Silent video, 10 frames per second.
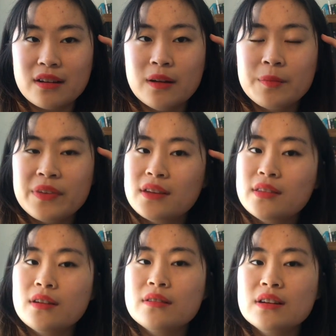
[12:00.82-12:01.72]
a
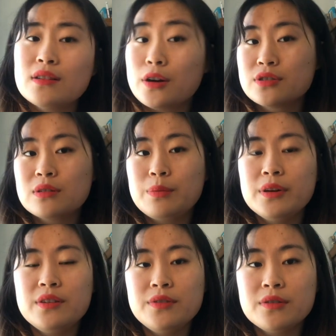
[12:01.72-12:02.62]
theory logical
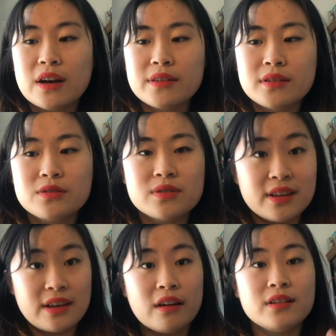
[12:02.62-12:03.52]
point of view rather than really
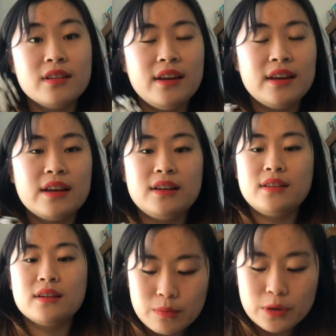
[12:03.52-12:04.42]
calculating
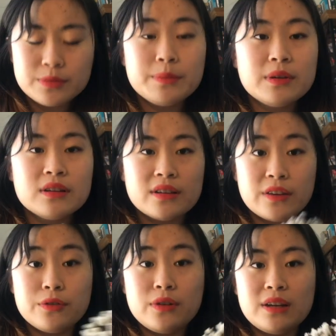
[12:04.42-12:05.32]
anything. For most people,
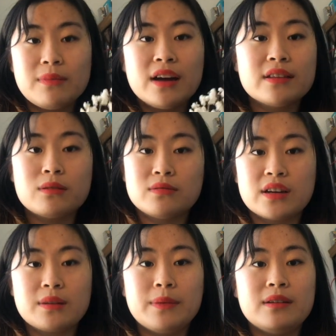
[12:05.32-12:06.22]
if you need math, I would
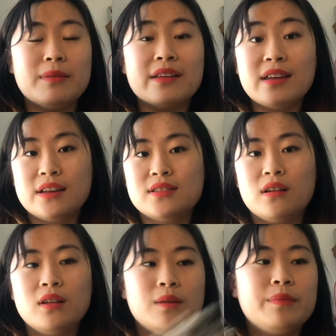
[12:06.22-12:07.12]
recommend Math SL,
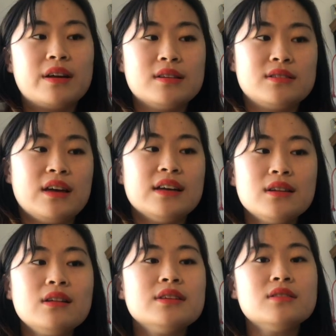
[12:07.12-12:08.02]
because
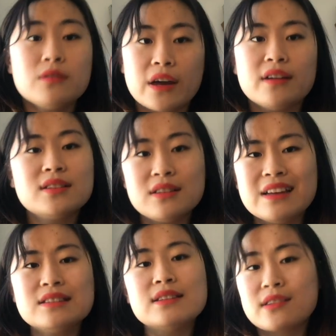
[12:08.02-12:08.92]
SL, it's okay.
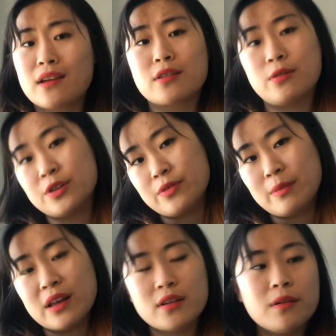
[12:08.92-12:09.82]
It's a standard course for
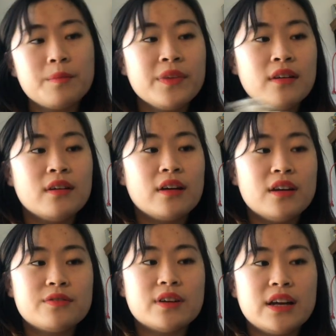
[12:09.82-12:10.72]
math,
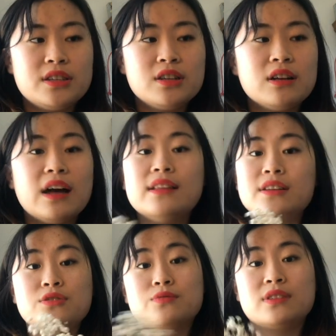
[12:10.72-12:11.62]
And for HL,
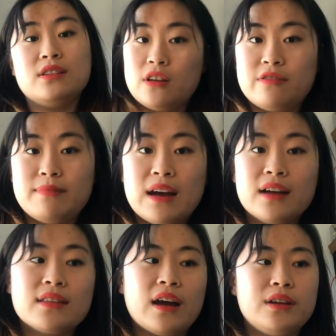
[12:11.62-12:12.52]
unless you really love
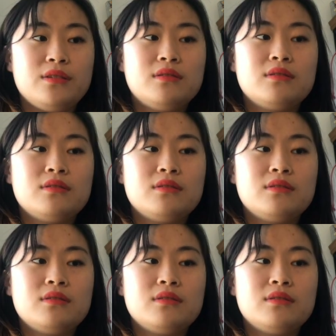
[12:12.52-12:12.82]
math, I